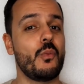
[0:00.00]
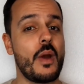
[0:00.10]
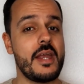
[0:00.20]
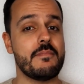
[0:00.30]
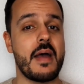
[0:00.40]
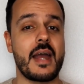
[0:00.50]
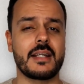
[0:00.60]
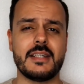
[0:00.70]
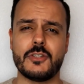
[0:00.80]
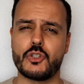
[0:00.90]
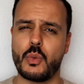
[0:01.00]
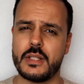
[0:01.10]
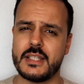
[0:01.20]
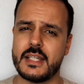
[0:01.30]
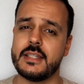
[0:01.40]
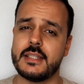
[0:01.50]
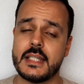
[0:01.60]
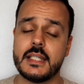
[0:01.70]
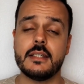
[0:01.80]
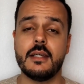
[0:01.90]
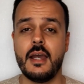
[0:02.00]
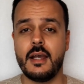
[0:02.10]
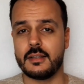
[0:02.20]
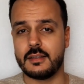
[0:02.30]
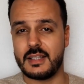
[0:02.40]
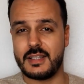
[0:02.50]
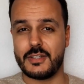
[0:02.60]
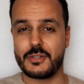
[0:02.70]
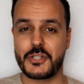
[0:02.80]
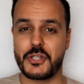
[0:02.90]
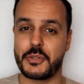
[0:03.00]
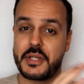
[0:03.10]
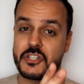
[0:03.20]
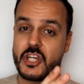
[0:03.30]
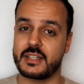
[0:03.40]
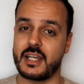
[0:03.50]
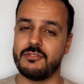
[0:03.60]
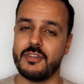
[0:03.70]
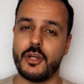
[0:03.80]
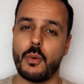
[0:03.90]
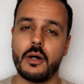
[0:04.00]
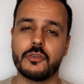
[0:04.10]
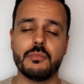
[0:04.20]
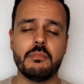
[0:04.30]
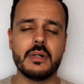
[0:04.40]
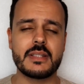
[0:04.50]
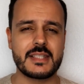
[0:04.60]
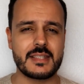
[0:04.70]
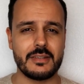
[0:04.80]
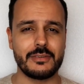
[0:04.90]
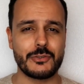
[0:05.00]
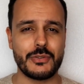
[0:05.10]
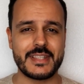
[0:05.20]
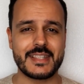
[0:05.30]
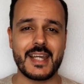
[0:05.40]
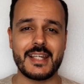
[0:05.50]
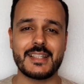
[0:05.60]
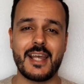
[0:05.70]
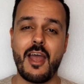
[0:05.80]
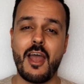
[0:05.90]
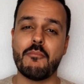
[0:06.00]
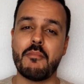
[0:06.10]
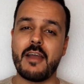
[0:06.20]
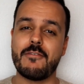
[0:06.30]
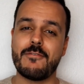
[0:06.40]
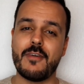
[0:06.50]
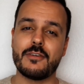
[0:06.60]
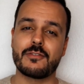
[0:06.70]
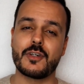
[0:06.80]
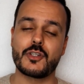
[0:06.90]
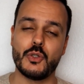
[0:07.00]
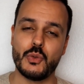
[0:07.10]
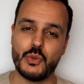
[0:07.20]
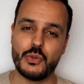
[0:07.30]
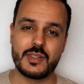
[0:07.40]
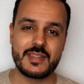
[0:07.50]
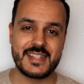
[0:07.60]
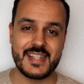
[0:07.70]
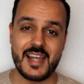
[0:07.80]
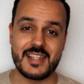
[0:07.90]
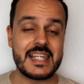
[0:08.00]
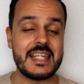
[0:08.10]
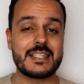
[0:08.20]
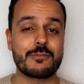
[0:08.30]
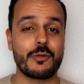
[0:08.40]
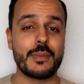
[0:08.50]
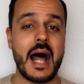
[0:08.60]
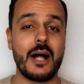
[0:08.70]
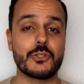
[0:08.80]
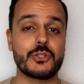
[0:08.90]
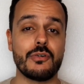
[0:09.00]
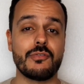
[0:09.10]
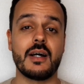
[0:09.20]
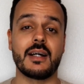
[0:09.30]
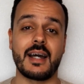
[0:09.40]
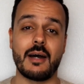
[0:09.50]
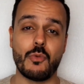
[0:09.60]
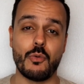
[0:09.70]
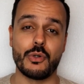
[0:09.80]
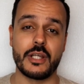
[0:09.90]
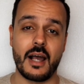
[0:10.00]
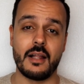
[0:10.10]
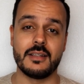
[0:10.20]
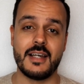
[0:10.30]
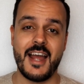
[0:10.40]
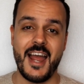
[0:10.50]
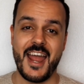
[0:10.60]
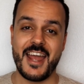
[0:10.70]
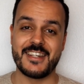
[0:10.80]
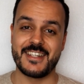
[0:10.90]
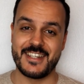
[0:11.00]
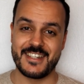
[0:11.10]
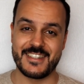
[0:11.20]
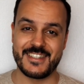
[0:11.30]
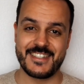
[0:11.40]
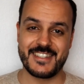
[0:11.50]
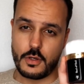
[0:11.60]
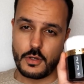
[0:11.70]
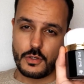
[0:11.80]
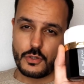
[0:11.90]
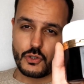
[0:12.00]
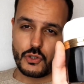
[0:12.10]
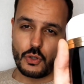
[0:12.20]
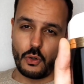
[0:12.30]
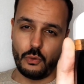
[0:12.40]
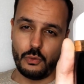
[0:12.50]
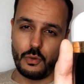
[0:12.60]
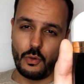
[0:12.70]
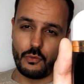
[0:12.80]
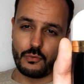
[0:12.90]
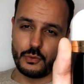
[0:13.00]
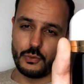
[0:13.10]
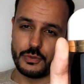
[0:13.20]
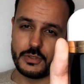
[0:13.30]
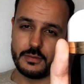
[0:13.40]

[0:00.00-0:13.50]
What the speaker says: way back in 2018. Link here so you can check that video out. But still to this date, my favorite oud scent, it's from the house of Ramon Monegal, and it is Soul of Oud.